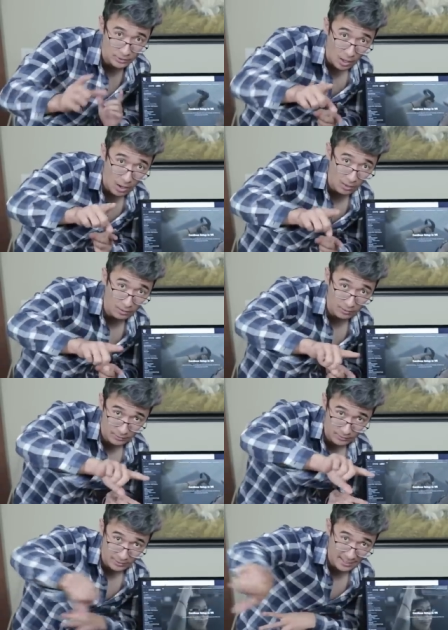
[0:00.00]
y'all
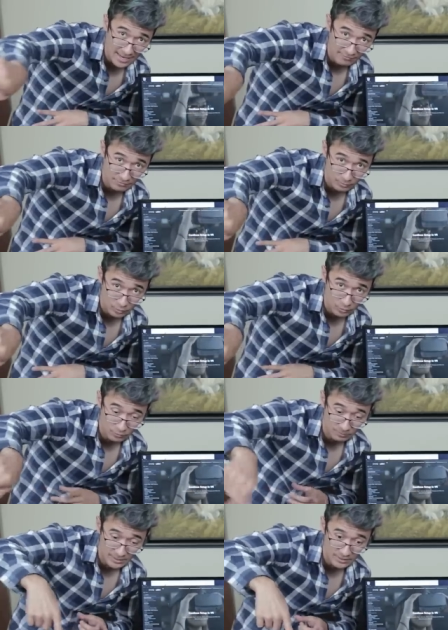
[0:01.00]
are gonna have to
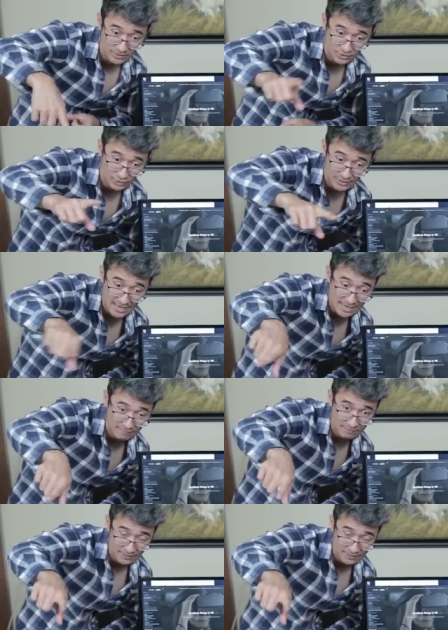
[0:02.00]
move because you're kind